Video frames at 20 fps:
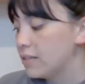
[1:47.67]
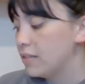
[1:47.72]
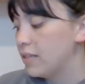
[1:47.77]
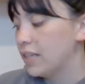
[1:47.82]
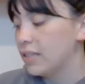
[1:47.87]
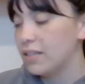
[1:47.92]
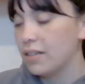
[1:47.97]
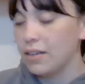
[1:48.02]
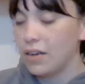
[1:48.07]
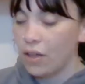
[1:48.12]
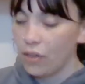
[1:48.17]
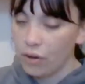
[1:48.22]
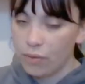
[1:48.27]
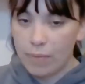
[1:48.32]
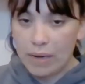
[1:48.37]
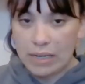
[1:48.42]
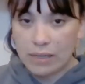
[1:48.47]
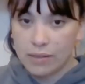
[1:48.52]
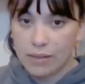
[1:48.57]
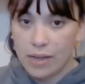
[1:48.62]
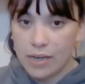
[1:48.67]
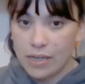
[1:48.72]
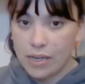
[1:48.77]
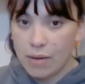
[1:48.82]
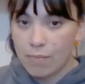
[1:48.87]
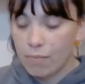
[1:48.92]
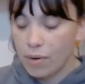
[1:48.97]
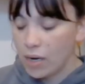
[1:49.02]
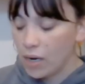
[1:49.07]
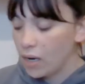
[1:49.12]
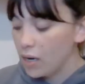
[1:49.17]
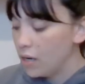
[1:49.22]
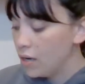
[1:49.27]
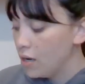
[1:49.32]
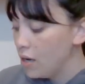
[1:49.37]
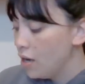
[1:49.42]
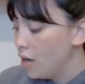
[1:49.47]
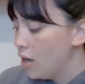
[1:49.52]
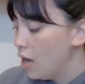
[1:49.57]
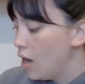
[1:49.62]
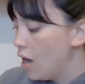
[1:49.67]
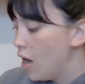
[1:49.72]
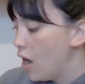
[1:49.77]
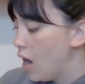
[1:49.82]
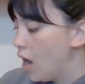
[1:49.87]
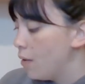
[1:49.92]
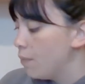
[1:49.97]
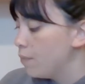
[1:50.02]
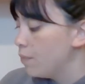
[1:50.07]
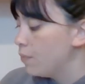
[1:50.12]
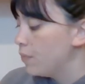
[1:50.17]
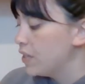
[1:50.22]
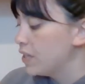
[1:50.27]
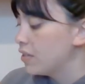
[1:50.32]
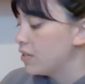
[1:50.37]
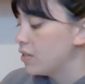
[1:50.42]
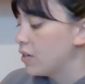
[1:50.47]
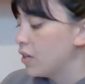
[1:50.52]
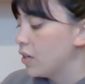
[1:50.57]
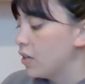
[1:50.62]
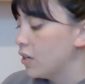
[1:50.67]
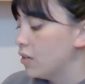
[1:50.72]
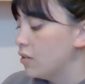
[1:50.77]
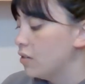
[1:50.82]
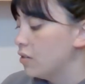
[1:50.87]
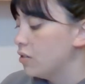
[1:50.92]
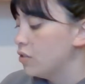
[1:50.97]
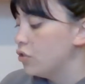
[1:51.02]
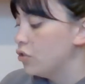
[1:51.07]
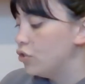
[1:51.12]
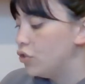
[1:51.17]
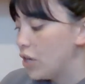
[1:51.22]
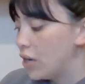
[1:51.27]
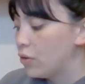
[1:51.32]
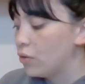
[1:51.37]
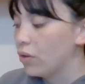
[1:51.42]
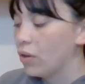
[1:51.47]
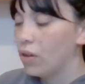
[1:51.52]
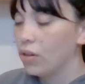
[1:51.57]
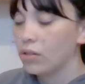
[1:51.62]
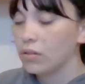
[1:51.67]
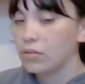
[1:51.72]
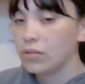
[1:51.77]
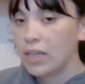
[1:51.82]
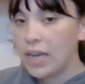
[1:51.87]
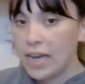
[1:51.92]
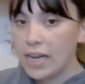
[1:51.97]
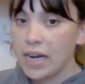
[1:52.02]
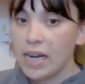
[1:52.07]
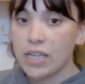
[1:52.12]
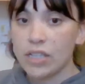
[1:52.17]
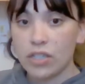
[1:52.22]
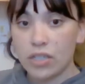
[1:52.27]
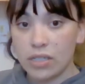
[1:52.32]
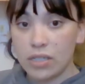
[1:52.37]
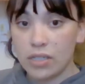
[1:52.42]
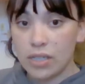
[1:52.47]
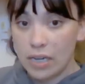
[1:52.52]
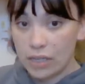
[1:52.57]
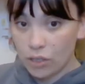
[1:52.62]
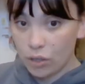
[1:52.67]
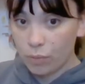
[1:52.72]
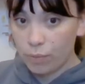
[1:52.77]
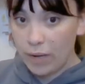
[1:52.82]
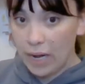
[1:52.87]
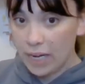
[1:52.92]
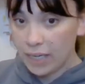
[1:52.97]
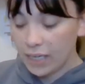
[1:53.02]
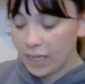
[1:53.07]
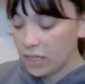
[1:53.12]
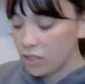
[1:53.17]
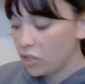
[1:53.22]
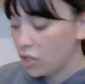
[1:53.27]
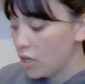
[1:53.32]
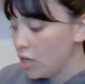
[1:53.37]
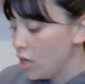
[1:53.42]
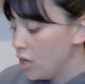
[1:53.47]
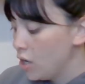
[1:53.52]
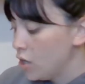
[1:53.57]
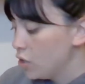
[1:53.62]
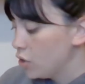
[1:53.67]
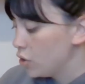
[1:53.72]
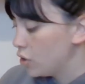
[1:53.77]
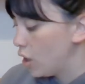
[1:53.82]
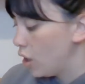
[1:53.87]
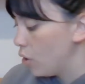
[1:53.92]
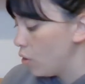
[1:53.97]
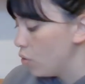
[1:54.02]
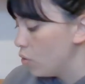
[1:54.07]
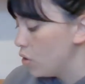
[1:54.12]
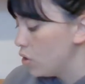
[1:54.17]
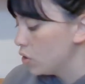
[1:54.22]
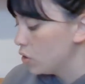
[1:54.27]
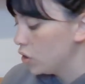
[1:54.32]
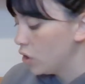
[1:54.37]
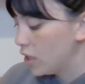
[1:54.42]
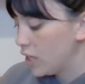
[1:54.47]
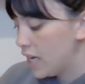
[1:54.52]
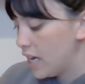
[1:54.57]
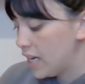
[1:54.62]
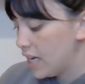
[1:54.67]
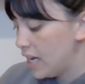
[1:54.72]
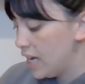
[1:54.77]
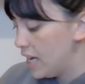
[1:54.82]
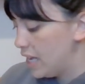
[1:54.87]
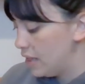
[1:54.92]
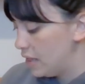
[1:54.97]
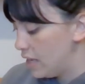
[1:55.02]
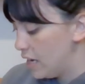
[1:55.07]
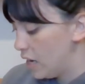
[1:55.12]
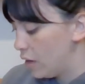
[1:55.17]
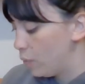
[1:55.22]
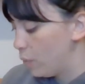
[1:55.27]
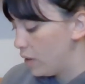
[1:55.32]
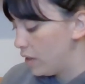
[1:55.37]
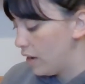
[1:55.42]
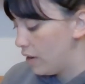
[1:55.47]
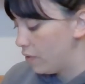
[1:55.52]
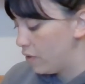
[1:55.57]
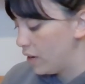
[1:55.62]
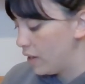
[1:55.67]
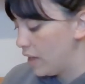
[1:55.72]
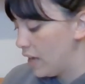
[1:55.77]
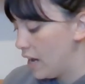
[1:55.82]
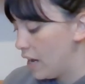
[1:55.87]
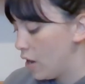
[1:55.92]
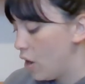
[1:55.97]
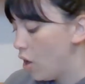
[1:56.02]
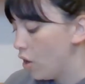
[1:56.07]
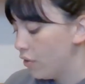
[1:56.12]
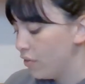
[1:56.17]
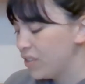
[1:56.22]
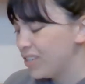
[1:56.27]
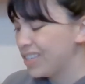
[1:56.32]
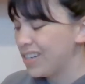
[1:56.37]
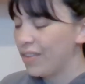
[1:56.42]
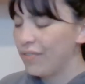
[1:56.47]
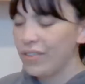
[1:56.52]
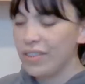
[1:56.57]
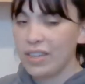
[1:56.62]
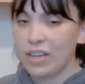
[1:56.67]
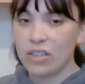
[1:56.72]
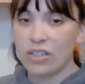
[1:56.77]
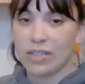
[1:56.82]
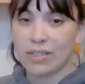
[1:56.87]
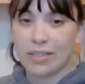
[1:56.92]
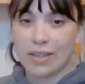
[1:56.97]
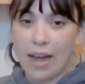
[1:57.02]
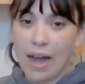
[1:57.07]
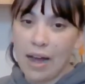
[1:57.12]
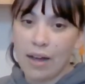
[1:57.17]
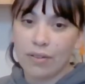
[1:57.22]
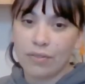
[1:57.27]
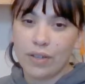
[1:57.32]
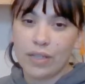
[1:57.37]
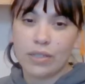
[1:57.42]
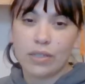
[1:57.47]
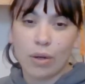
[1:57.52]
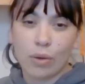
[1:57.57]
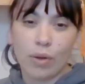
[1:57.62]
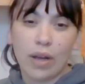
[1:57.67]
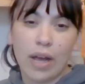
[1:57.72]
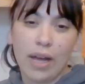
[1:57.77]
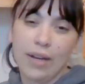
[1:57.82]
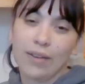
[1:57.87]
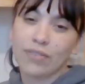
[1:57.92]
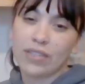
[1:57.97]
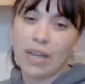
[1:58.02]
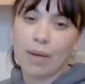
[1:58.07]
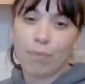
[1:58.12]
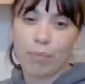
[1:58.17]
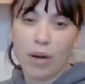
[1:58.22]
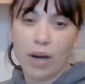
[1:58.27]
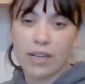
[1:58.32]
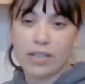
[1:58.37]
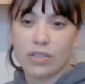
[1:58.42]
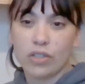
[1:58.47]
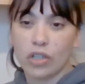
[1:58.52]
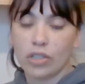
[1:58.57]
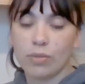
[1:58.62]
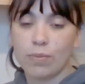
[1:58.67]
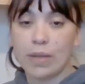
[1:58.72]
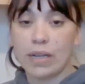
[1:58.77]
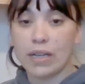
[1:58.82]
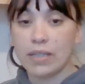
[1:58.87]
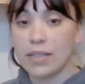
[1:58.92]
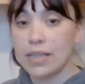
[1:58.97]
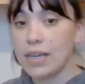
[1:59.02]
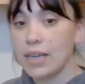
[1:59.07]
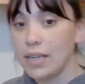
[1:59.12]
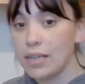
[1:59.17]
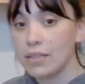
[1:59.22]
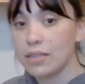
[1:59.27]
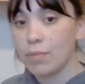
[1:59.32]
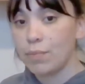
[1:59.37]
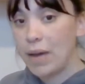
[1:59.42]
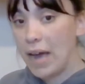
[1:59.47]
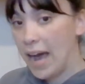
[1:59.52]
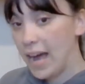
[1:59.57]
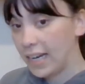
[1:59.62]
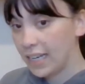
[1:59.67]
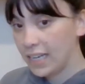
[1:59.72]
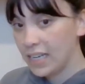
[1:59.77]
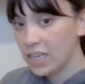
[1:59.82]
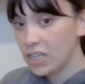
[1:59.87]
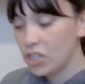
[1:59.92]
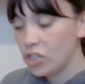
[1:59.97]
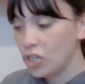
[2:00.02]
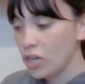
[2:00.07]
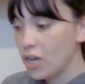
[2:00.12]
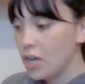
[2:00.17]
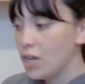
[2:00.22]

That's another baseline number. This is our general canine dental package. So looking in there with everything, all of the stuff in there doesn't have its own kind of set price just because it is a package.